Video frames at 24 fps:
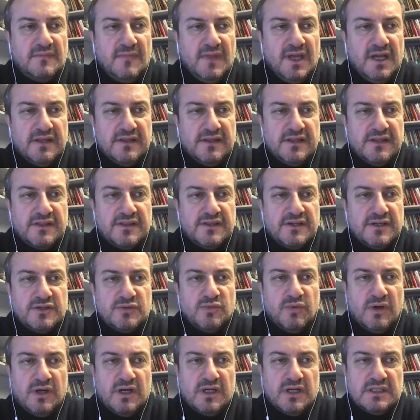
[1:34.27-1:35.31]
And the third
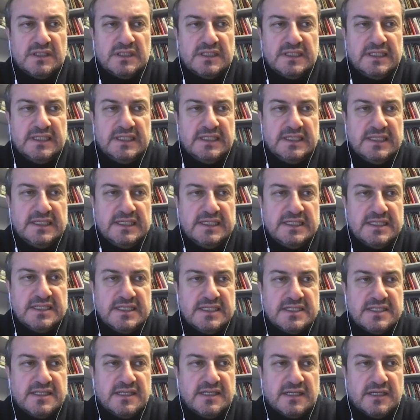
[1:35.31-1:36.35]
one
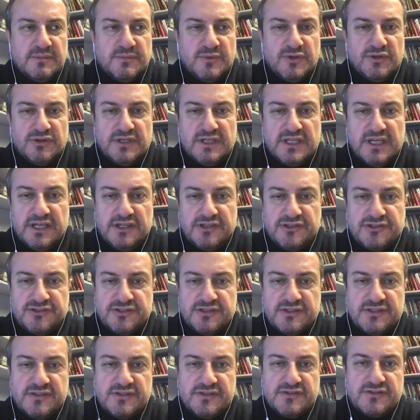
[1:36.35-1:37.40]
is the
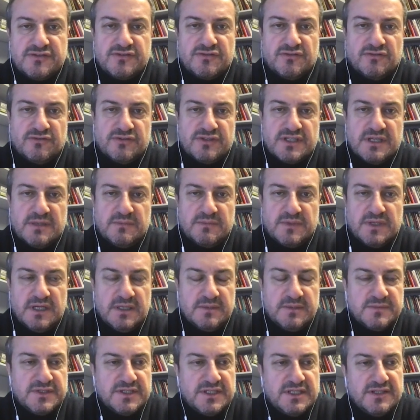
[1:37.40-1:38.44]
communications, or
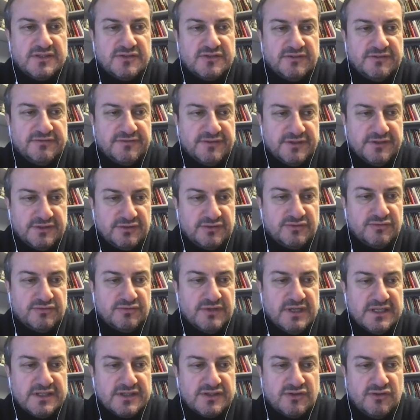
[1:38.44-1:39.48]
sometimes it is referred to
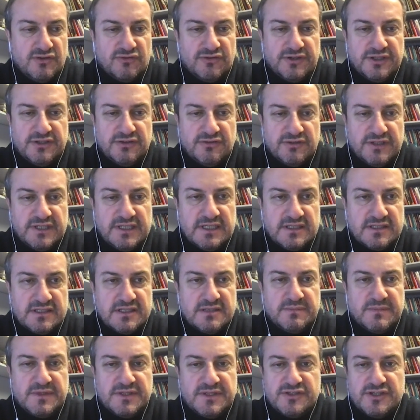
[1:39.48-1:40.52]
as corridor in
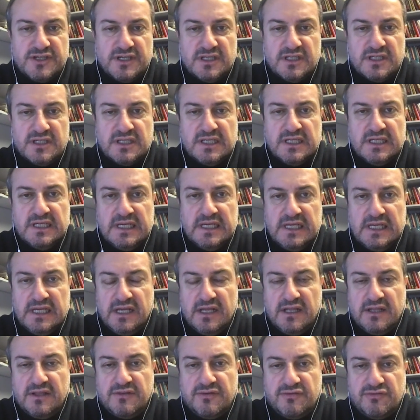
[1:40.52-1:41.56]
Azerbaijan,
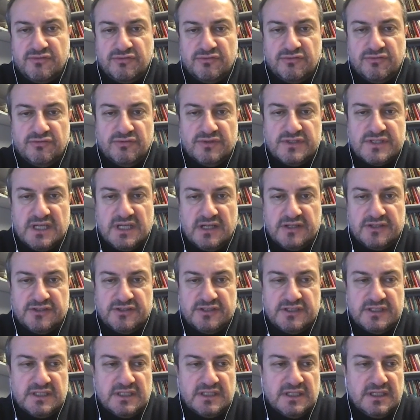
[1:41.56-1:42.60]
through
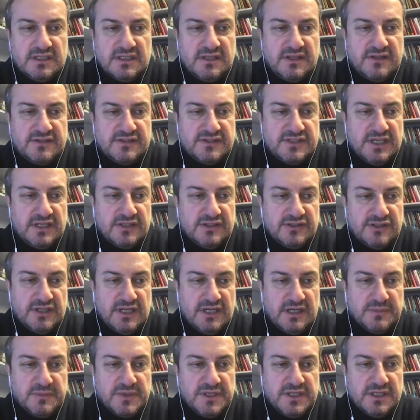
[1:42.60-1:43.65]
southern
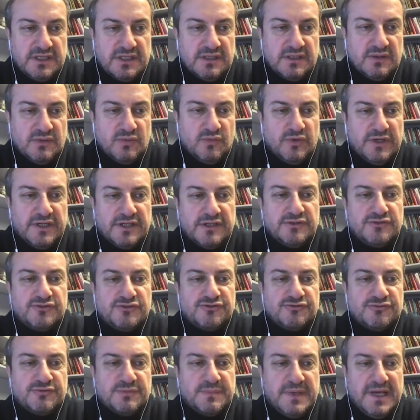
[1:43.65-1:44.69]
Armenia, where it
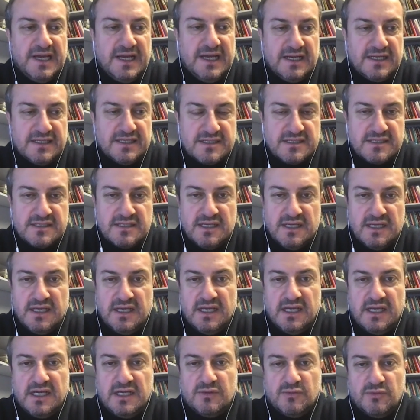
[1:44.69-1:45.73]
should pass
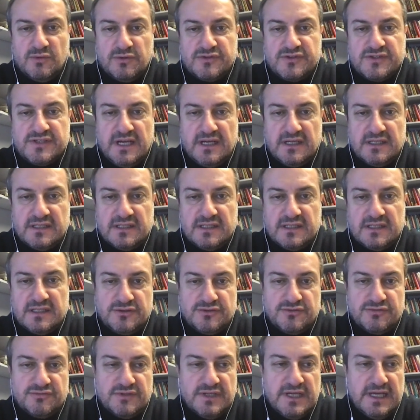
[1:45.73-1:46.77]
and what status it
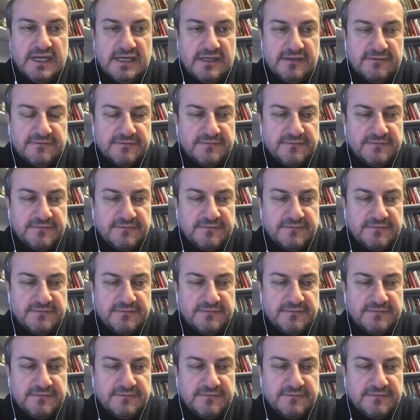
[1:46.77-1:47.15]
should have.